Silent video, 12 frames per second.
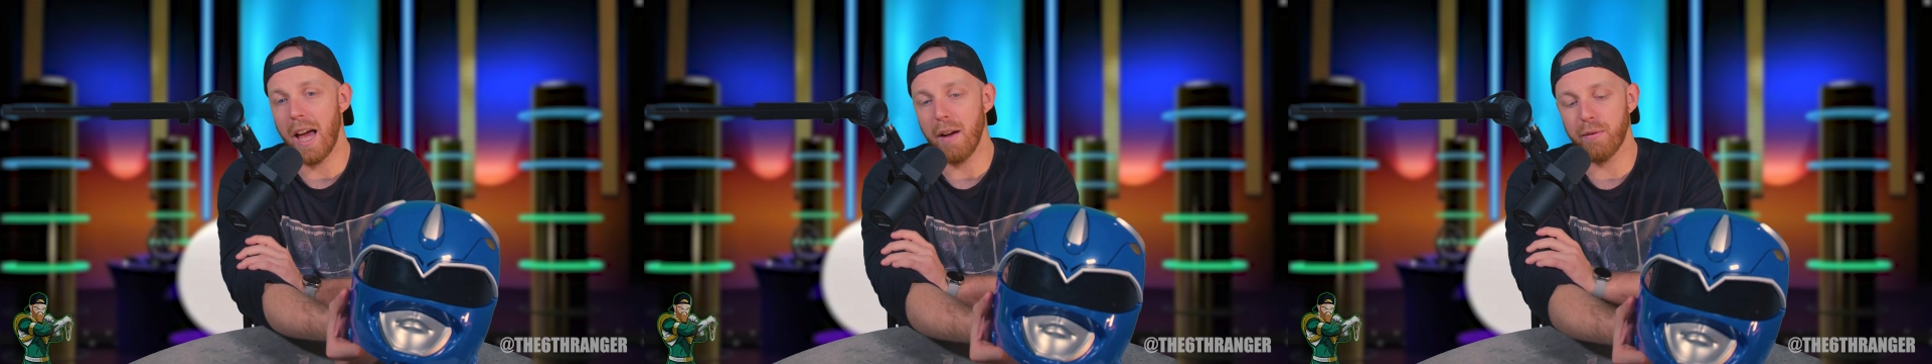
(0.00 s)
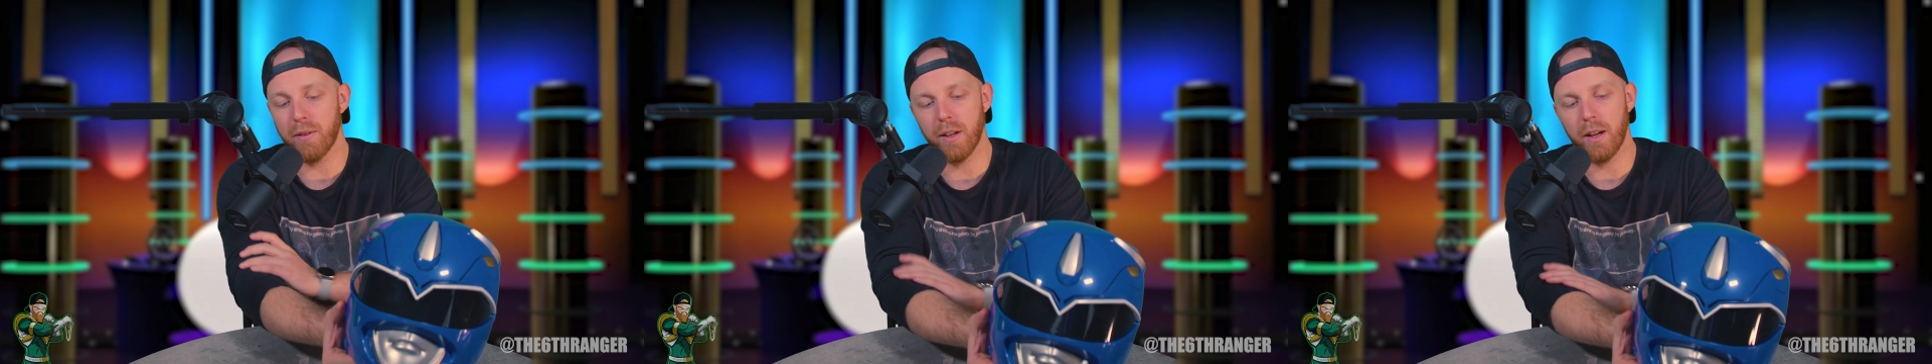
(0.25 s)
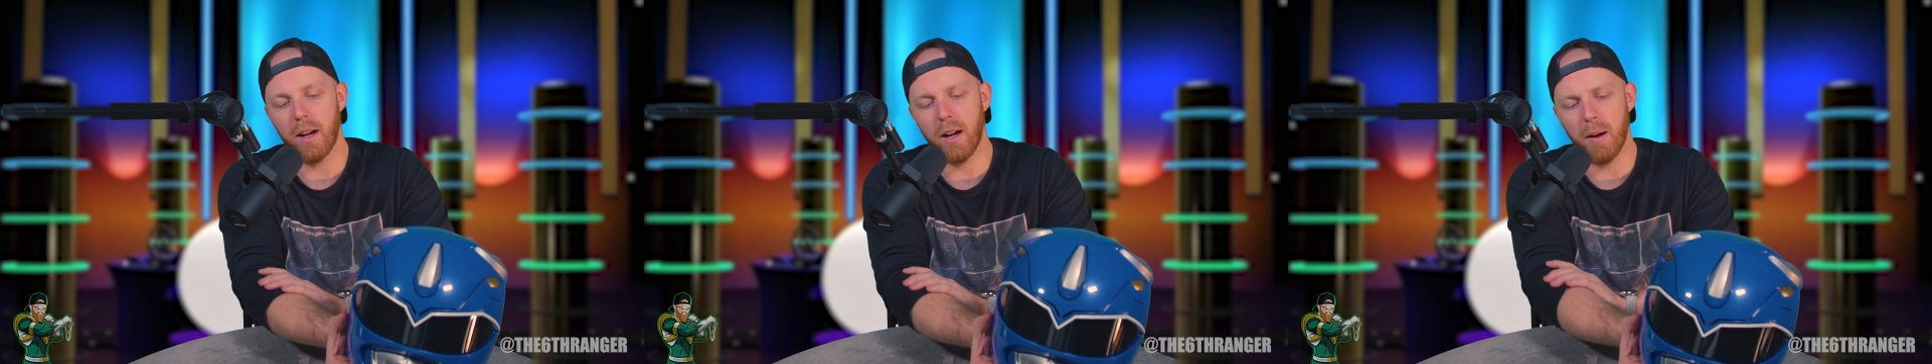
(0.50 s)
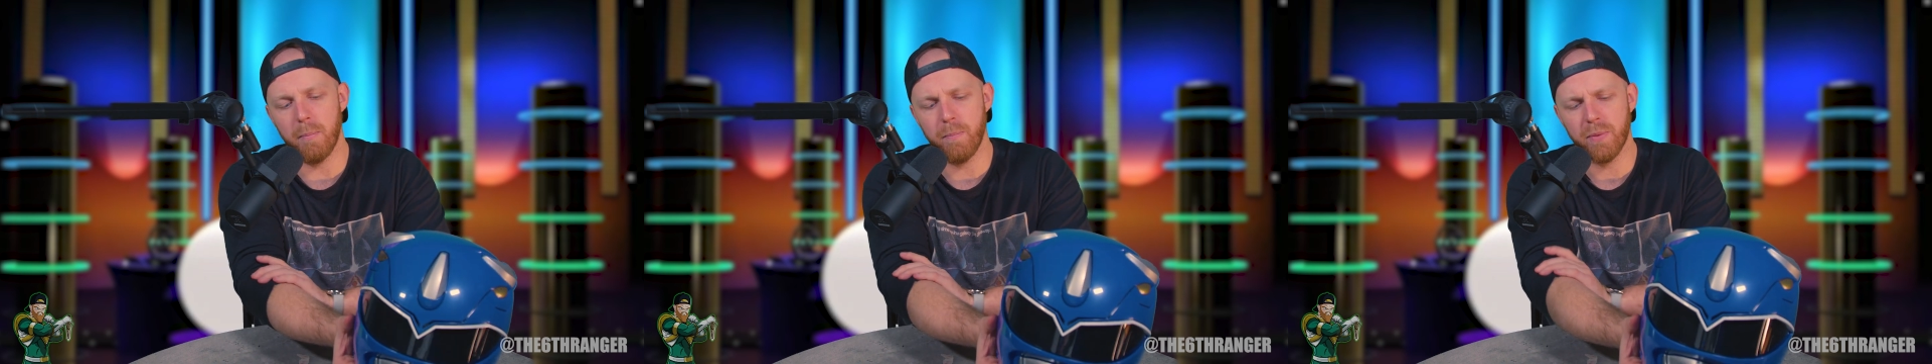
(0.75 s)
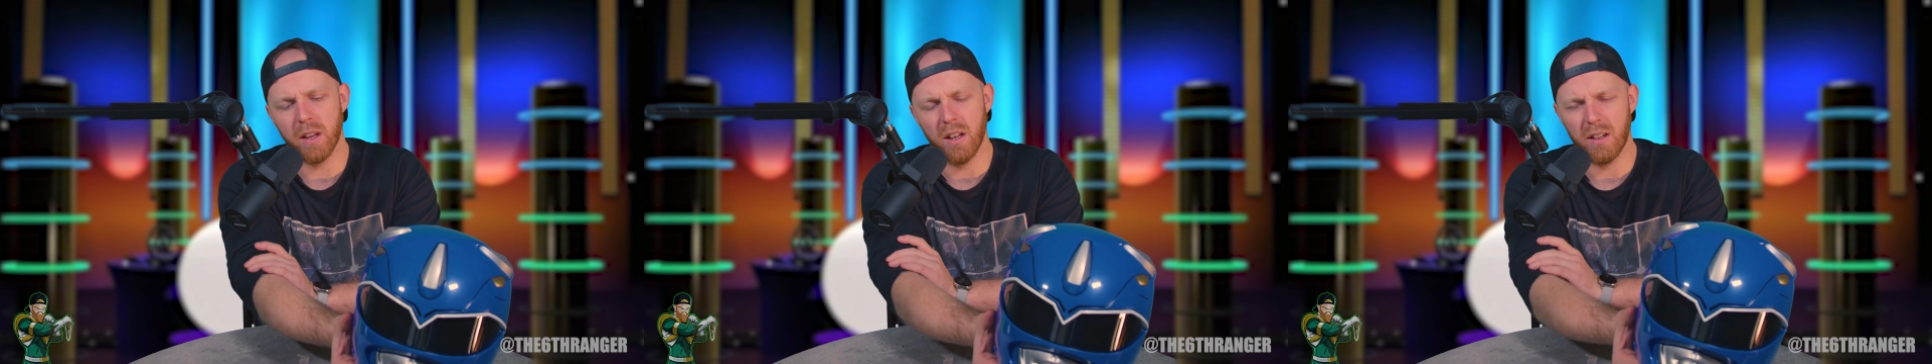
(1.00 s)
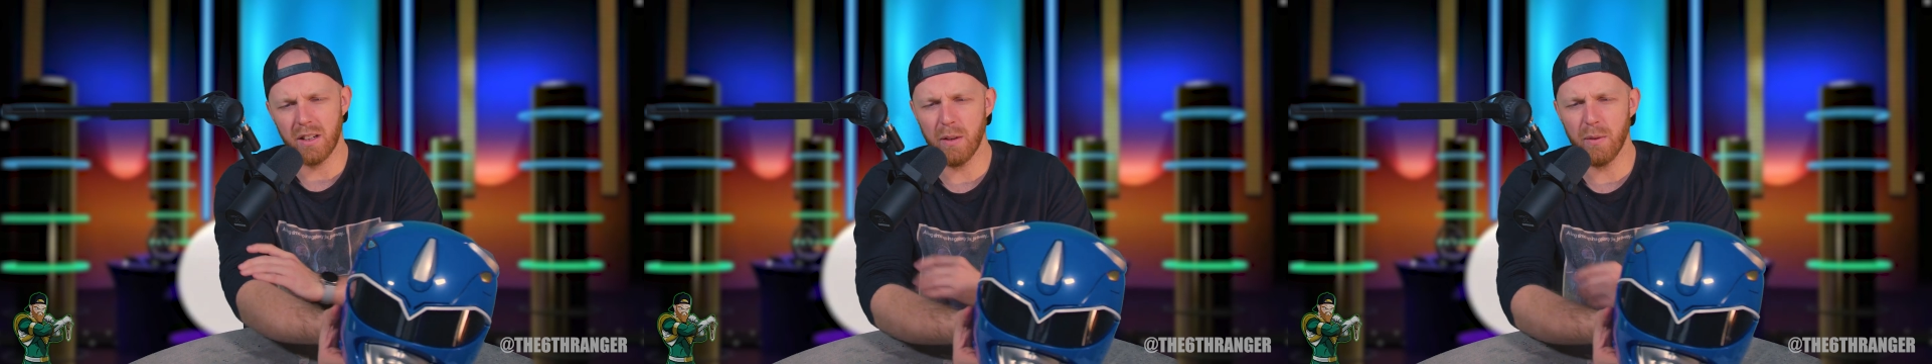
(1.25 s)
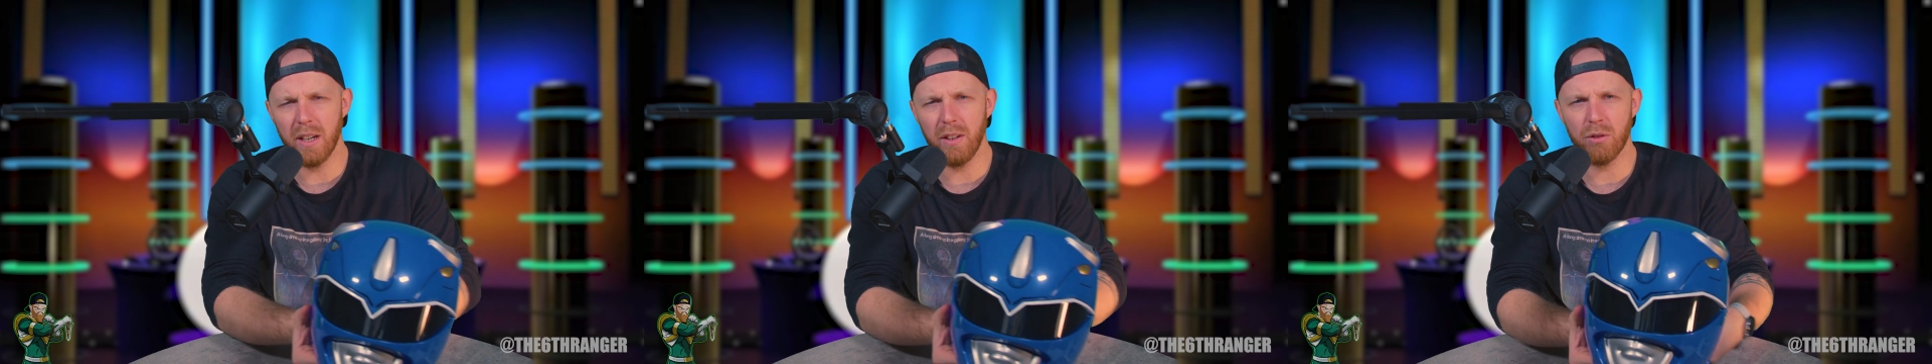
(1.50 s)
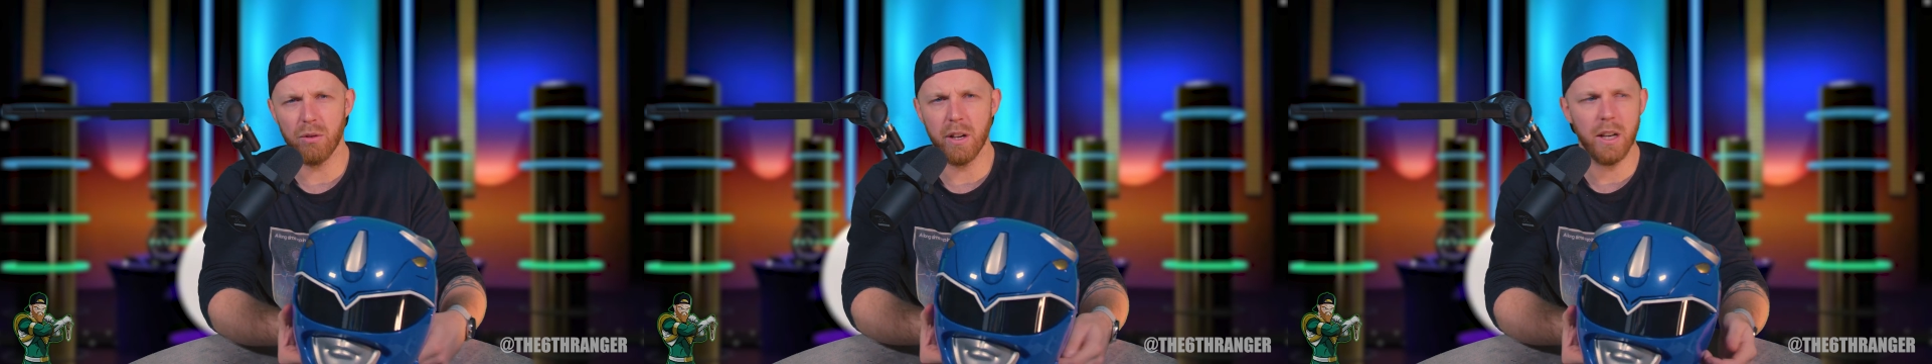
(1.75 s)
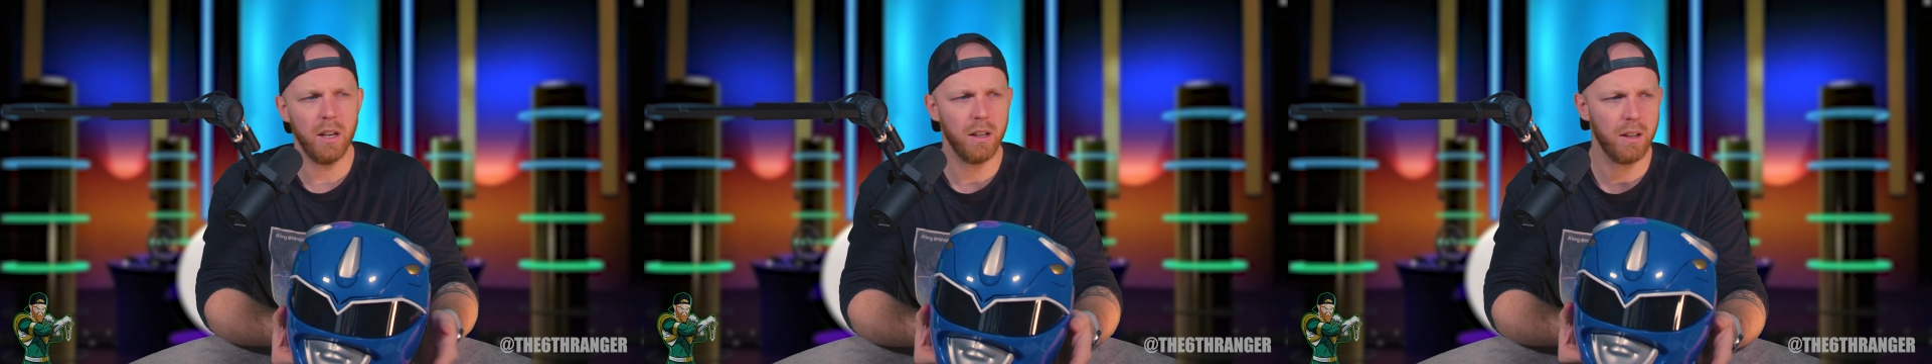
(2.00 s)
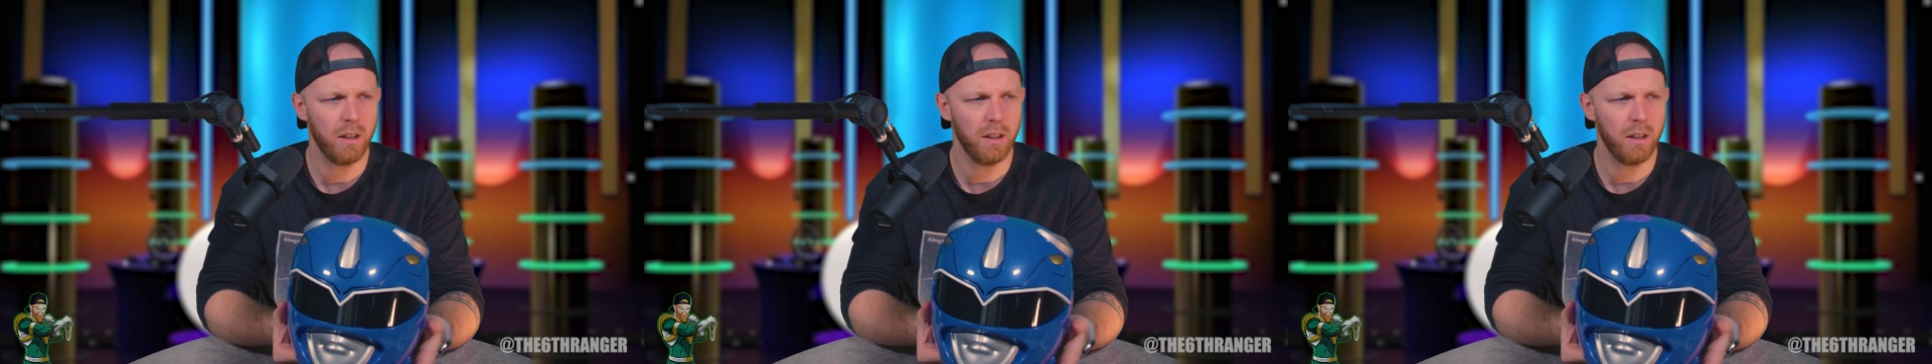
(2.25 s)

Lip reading: left. Did they release Trini?